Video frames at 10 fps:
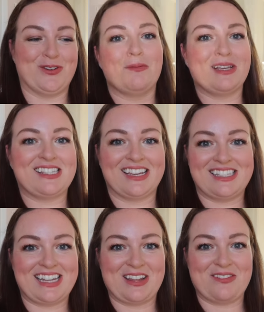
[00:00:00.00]
But I'm
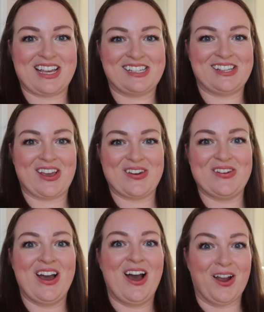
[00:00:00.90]
excited anyway,
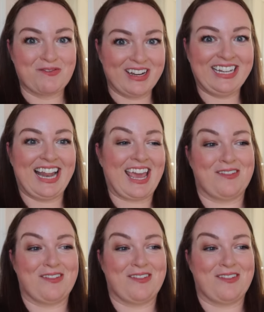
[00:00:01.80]
so I'm really late.